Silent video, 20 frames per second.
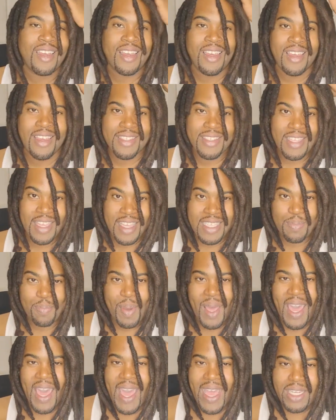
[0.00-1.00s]
It's
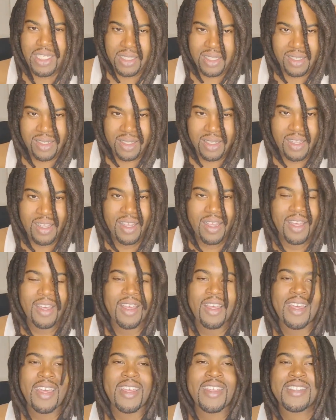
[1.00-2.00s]
passion.
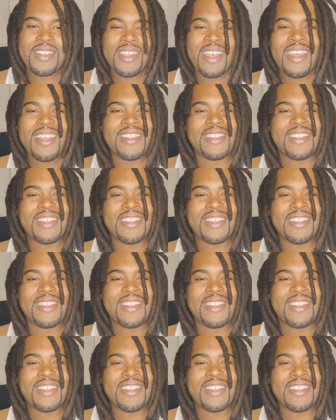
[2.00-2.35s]
It's